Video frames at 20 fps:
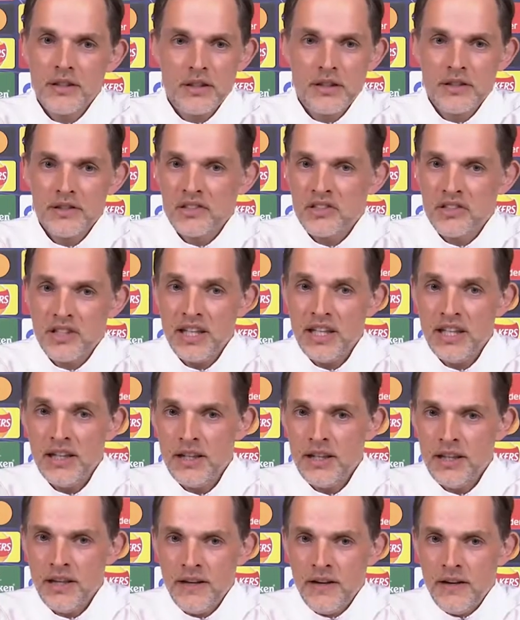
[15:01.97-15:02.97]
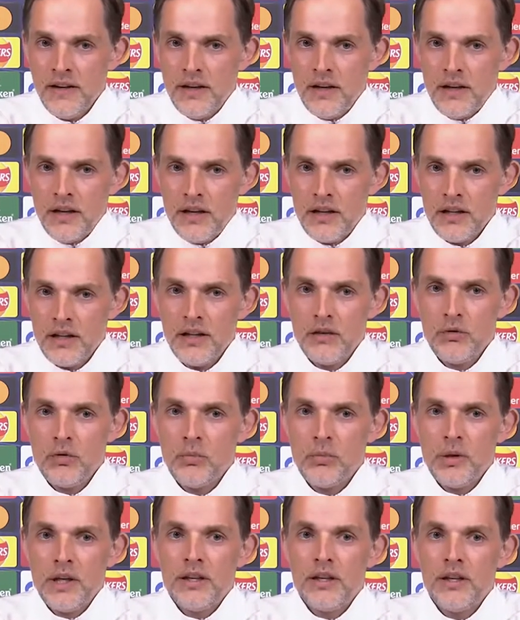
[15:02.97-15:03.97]
He is key, and he
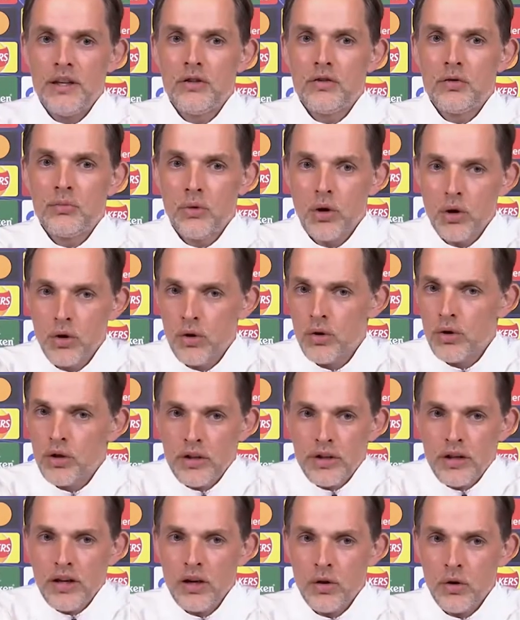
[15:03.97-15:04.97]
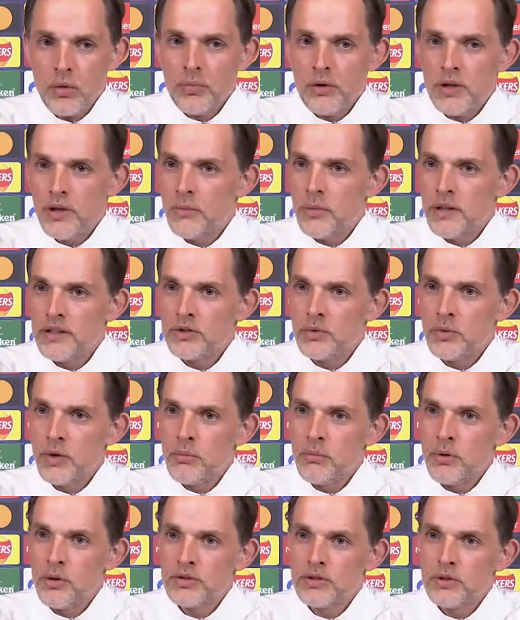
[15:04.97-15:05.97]
will be key tomorrow, and I hope in the best
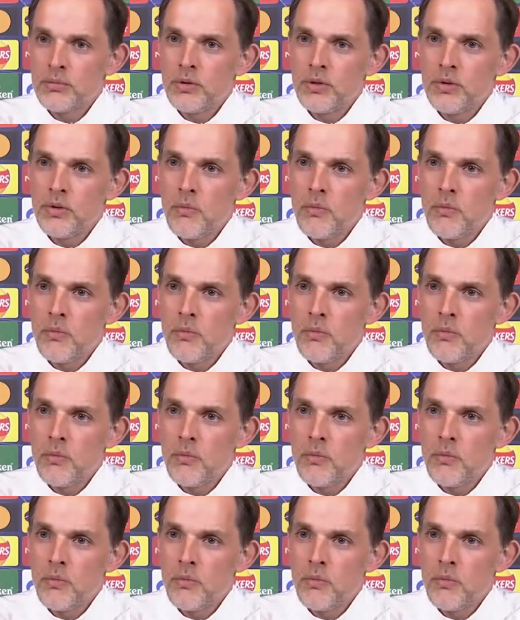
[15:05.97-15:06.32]
way possible.